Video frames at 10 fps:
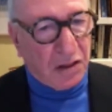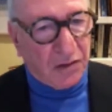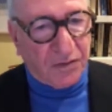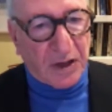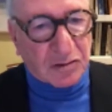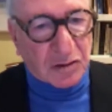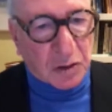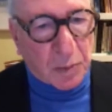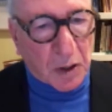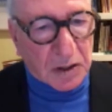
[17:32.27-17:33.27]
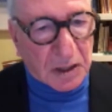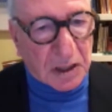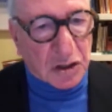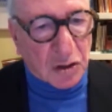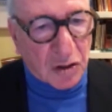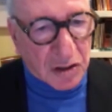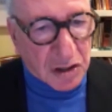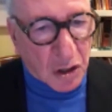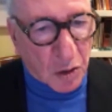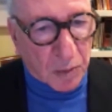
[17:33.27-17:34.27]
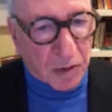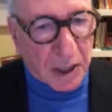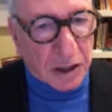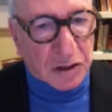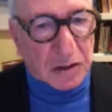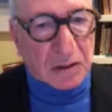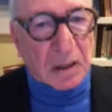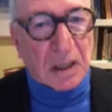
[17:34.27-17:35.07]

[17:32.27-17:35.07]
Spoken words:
The Federal Deposit Insurance Corporation